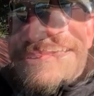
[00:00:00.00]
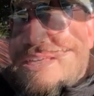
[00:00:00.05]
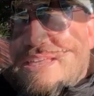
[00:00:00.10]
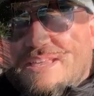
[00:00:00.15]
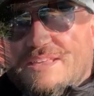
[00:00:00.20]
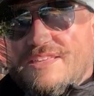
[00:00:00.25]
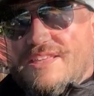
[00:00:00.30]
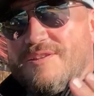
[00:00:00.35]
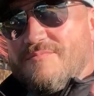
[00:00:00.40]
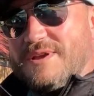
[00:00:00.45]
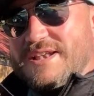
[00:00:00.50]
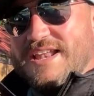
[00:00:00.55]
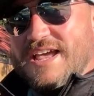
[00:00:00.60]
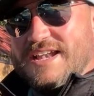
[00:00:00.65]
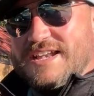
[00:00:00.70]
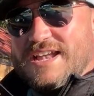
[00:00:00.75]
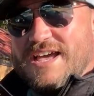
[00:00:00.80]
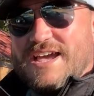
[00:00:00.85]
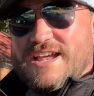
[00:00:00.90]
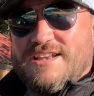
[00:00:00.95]
you know, my
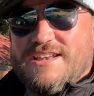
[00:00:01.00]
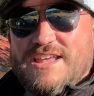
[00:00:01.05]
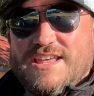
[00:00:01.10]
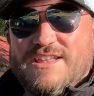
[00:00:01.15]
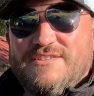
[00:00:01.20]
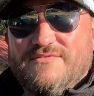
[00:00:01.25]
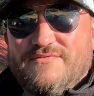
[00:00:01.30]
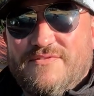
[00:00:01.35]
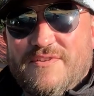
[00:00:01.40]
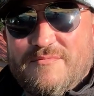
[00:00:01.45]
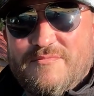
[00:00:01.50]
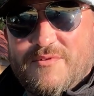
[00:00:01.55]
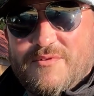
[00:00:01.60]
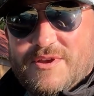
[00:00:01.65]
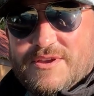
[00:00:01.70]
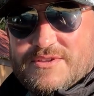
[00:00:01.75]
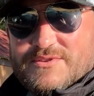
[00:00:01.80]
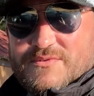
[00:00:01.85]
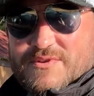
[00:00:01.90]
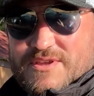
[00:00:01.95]
dad died in
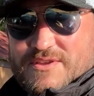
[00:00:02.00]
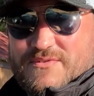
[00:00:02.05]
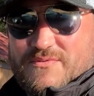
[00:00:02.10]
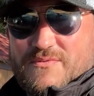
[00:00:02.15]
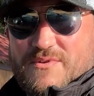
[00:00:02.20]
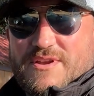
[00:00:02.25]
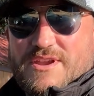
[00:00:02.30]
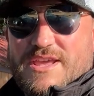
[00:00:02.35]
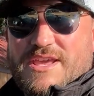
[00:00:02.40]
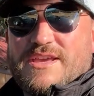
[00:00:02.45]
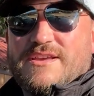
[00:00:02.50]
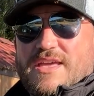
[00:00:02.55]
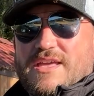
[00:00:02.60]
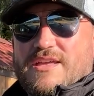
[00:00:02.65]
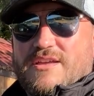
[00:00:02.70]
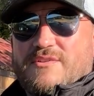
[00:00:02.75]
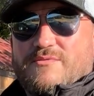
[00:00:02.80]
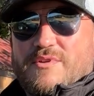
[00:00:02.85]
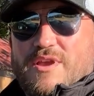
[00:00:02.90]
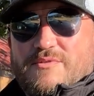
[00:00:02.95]
February 2020,
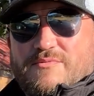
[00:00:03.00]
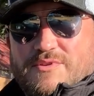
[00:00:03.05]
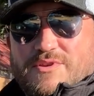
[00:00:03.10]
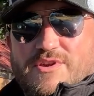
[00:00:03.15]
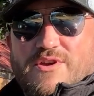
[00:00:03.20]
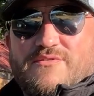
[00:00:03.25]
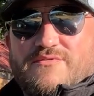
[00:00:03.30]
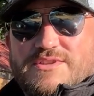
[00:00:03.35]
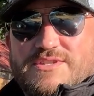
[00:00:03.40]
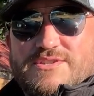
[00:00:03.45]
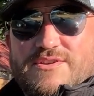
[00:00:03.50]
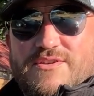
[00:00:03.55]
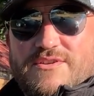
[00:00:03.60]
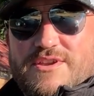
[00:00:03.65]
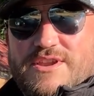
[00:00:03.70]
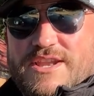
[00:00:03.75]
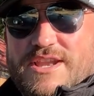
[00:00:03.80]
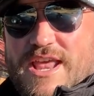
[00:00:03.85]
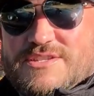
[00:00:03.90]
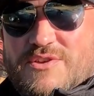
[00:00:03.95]
right when COVID
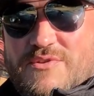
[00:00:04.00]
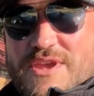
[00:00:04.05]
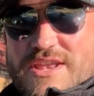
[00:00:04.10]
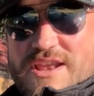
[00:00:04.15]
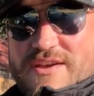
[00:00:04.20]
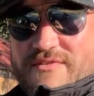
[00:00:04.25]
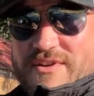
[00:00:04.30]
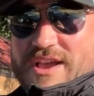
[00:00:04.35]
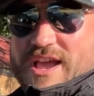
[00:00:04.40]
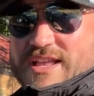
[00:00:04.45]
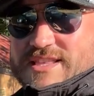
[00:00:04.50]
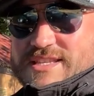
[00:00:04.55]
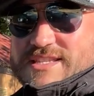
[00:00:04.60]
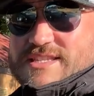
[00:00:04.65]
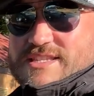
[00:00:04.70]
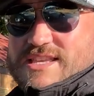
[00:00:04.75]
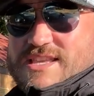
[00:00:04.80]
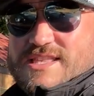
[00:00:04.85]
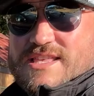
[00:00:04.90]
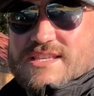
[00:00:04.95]
started. So he never got to
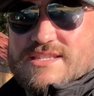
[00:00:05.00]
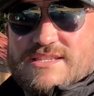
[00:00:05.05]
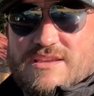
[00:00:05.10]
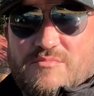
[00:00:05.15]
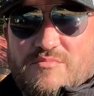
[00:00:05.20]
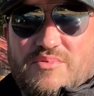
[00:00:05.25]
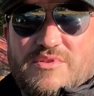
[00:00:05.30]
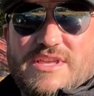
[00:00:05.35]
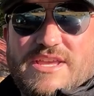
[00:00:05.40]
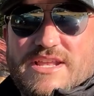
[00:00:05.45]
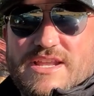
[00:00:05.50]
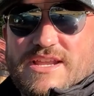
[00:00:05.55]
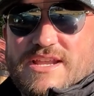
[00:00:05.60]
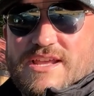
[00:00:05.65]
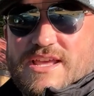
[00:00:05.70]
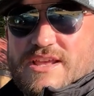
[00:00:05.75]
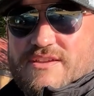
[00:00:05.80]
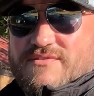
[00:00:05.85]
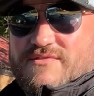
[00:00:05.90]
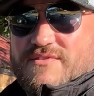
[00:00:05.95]
see this completed
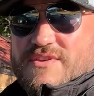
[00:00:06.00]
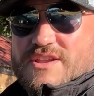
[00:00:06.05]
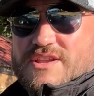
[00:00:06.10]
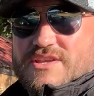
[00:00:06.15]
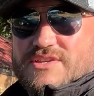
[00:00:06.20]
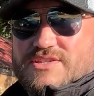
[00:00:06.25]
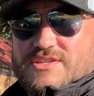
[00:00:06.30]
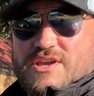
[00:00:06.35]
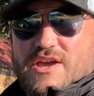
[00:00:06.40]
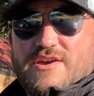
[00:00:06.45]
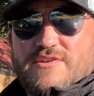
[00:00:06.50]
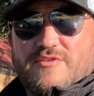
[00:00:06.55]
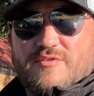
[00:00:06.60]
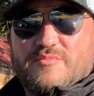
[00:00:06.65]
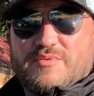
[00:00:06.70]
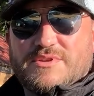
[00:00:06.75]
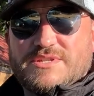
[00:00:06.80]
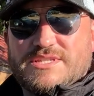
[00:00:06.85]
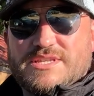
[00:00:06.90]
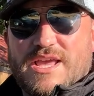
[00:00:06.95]
and finished
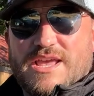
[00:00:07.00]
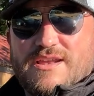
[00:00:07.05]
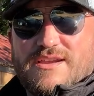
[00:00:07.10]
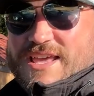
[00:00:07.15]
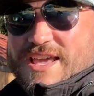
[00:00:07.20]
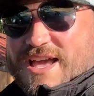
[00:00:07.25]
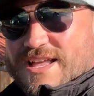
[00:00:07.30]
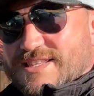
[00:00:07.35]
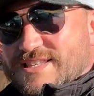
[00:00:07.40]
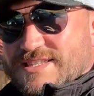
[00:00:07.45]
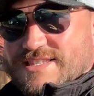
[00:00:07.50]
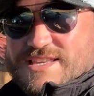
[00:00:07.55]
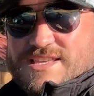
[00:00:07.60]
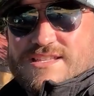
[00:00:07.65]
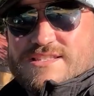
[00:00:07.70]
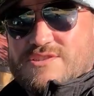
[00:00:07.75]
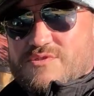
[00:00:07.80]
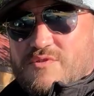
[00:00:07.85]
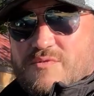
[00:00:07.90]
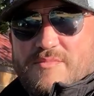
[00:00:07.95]
100%. He got to see
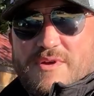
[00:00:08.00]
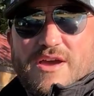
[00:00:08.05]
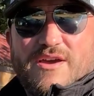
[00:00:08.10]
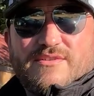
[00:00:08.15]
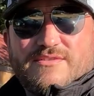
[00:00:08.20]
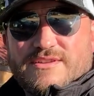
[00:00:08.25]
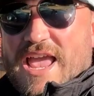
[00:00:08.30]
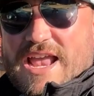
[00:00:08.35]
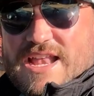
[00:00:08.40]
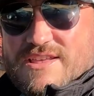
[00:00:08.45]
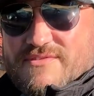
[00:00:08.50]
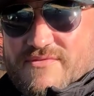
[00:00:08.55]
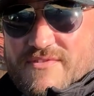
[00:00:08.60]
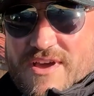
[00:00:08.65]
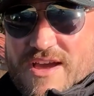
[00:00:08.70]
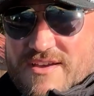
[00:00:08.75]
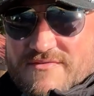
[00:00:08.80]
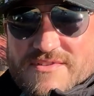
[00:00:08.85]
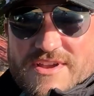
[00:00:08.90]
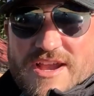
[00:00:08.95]
it to about
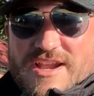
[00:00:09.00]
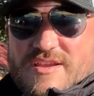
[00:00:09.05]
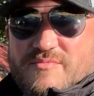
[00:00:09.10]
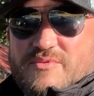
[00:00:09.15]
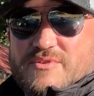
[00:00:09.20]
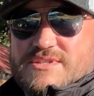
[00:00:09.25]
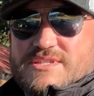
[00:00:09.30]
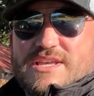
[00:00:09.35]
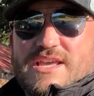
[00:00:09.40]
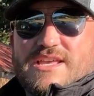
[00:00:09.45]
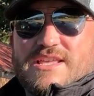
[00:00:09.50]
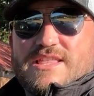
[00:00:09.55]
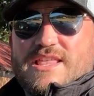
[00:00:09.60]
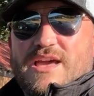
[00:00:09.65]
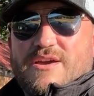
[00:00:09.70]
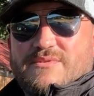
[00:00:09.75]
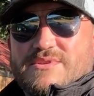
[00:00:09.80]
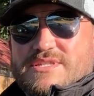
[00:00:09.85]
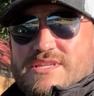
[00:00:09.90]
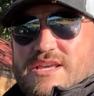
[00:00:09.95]
85, 90%, and
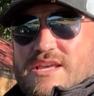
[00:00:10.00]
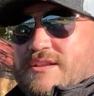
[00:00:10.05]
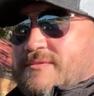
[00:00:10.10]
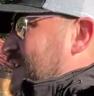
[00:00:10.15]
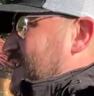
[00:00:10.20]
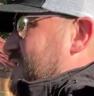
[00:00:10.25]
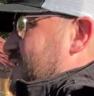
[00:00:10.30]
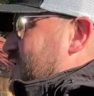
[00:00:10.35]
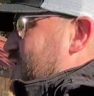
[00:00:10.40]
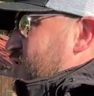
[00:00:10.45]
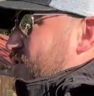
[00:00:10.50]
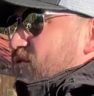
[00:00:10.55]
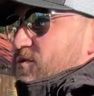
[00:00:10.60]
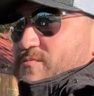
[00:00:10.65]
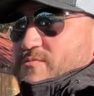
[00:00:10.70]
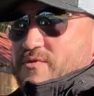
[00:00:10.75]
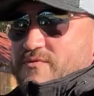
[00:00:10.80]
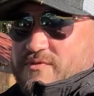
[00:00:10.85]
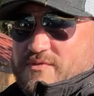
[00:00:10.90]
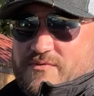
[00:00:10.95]
that was it. And so
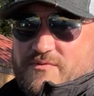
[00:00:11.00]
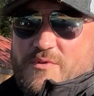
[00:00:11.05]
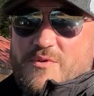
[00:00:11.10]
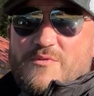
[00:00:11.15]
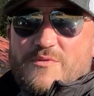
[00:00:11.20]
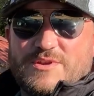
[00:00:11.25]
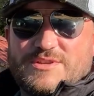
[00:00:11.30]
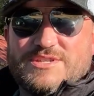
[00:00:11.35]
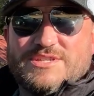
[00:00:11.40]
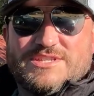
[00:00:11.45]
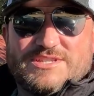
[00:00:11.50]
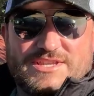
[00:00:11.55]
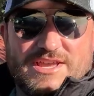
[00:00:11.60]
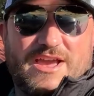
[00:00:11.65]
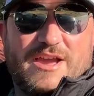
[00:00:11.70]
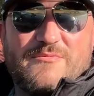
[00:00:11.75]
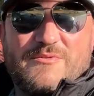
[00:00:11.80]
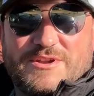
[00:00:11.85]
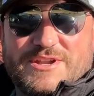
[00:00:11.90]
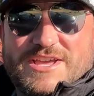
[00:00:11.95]
moving forward,
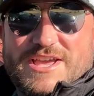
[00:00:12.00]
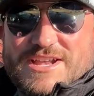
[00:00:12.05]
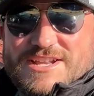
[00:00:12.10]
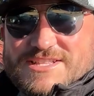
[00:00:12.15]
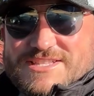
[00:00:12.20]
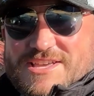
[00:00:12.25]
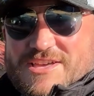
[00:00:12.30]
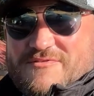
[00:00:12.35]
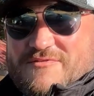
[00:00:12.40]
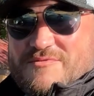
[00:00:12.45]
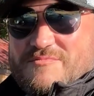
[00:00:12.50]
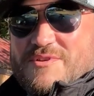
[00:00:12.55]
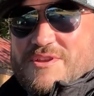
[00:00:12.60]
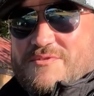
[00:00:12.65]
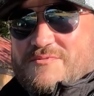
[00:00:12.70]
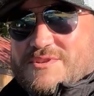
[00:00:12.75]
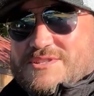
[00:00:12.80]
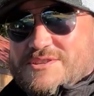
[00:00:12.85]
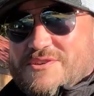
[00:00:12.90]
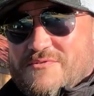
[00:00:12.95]
I want to kind of tell everybody
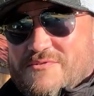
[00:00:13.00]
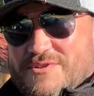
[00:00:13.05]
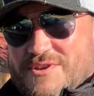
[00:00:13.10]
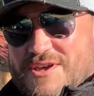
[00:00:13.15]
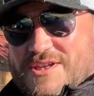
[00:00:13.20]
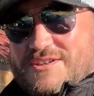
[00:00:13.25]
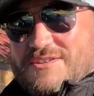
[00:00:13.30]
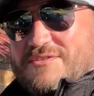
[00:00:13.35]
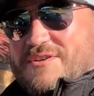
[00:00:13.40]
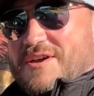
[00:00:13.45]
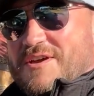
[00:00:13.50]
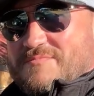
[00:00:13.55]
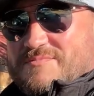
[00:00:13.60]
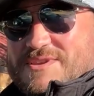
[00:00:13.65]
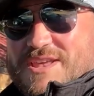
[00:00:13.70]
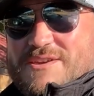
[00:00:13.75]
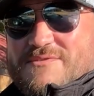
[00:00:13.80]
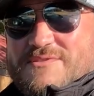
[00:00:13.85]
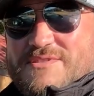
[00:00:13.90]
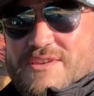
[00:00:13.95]
what's going on, a little
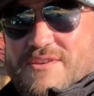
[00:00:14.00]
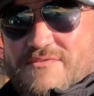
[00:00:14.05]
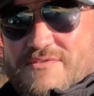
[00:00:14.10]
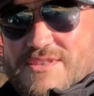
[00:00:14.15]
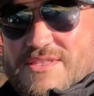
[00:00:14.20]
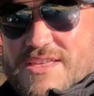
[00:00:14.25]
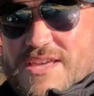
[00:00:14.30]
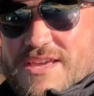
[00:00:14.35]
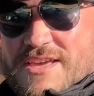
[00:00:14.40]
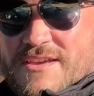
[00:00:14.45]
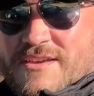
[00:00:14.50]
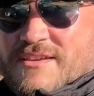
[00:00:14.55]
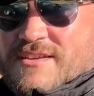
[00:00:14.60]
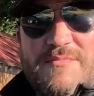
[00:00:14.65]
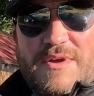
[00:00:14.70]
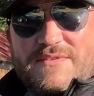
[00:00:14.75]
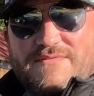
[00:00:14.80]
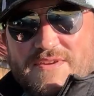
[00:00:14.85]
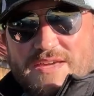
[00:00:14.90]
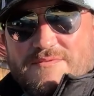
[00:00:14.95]
update with everything.
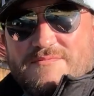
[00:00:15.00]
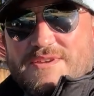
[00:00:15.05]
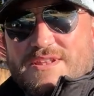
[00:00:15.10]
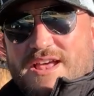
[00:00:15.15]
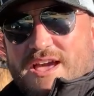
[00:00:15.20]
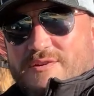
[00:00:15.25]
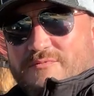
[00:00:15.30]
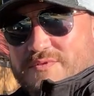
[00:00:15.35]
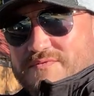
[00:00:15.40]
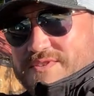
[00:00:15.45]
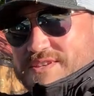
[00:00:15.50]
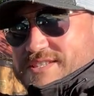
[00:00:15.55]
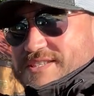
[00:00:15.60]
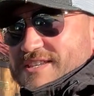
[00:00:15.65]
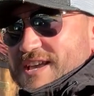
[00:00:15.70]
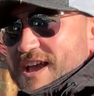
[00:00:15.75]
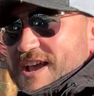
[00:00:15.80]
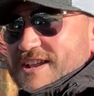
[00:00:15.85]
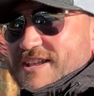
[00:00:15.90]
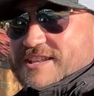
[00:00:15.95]
My family and I, we've
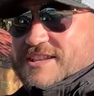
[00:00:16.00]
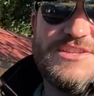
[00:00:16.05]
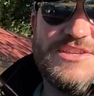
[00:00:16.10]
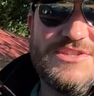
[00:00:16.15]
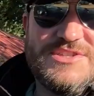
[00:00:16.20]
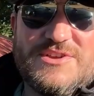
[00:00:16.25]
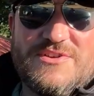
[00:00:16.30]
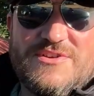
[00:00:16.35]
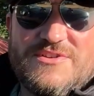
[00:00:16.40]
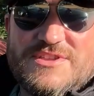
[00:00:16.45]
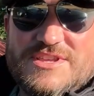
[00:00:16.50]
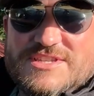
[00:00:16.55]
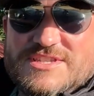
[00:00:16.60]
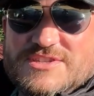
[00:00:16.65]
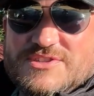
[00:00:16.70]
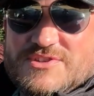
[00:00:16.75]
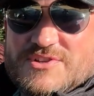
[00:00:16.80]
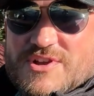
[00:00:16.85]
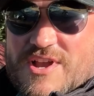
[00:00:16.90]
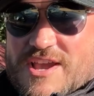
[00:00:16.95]
decided to turn this
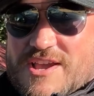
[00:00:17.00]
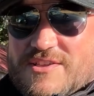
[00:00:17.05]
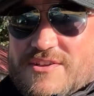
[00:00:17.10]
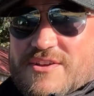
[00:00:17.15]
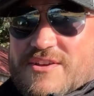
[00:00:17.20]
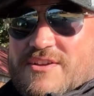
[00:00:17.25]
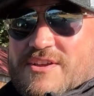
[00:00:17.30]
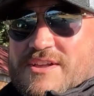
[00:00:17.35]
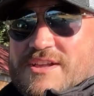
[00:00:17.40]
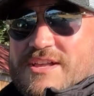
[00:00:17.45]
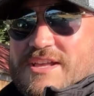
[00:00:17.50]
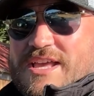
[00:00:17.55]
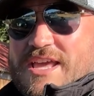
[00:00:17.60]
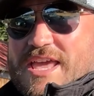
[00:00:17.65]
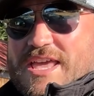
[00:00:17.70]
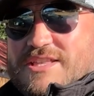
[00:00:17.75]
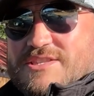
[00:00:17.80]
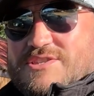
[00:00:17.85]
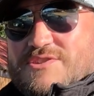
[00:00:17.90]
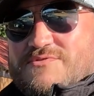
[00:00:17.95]
trailer
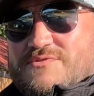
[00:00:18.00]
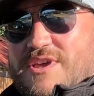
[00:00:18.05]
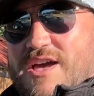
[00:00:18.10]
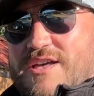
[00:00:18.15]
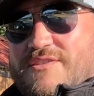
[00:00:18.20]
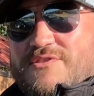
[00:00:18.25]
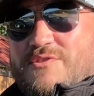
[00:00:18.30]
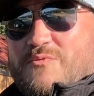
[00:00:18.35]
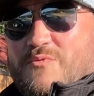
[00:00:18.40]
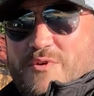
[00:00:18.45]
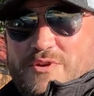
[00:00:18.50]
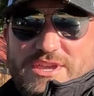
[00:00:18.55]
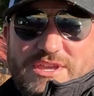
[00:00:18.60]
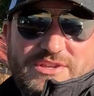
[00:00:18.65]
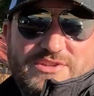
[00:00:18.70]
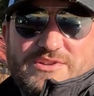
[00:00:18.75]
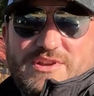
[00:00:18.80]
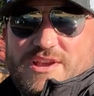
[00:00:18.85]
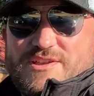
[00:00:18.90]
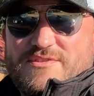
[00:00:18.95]
into not the working
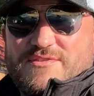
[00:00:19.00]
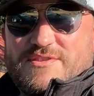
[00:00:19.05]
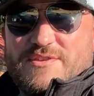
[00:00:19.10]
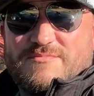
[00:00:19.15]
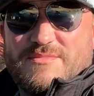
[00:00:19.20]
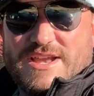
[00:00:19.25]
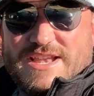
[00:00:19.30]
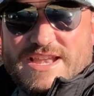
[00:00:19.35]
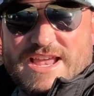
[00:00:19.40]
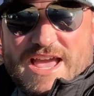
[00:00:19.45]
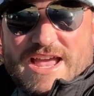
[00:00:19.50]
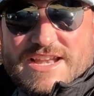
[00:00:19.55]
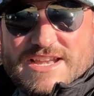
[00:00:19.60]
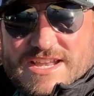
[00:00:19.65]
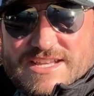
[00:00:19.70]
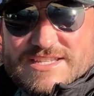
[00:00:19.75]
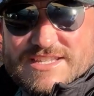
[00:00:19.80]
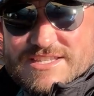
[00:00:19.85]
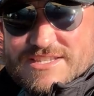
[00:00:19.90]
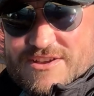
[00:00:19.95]
trailer that my dad
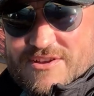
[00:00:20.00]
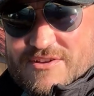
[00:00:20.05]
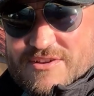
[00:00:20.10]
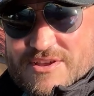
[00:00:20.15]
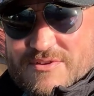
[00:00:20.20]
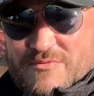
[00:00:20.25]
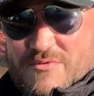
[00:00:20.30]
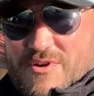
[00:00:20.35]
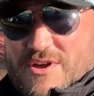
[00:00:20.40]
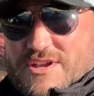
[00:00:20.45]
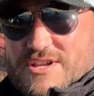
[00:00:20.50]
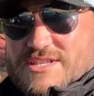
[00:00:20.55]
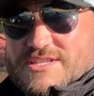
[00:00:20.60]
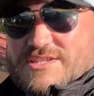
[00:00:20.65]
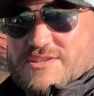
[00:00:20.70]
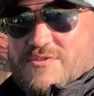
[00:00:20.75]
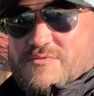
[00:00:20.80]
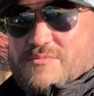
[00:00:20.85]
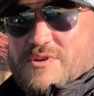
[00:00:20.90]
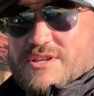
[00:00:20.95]
necessarily wanted
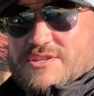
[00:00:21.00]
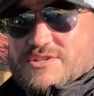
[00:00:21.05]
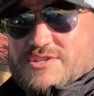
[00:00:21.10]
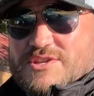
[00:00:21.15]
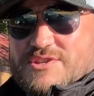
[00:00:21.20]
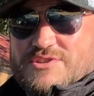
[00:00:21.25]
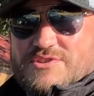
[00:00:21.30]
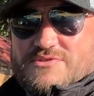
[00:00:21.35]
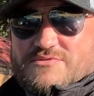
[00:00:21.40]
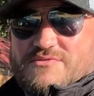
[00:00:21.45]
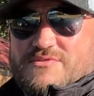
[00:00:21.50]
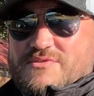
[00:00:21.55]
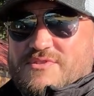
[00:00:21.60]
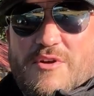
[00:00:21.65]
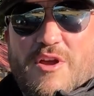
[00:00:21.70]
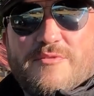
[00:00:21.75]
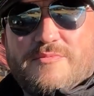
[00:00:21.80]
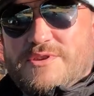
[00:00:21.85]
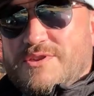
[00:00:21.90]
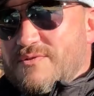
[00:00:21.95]
so much to do
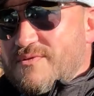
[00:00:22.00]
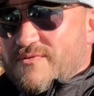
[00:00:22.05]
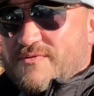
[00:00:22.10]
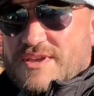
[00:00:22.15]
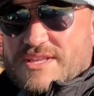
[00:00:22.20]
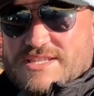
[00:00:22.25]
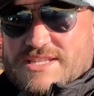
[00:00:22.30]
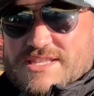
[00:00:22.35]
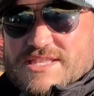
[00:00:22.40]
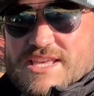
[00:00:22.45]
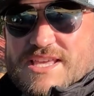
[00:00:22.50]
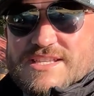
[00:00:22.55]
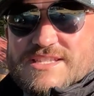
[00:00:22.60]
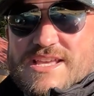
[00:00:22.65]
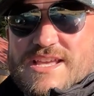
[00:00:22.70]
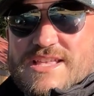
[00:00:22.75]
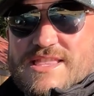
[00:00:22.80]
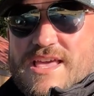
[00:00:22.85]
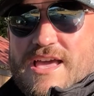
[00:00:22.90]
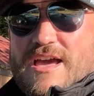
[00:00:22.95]
barbecue events and things
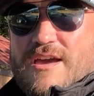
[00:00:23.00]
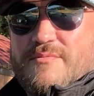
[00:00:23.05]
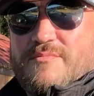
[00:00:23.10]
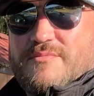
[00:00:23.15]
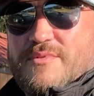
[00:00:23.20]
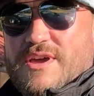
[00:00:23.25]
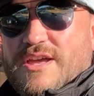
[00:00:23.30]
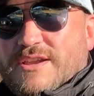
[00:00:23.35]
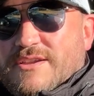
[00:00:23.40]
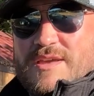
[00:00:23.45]
like that, but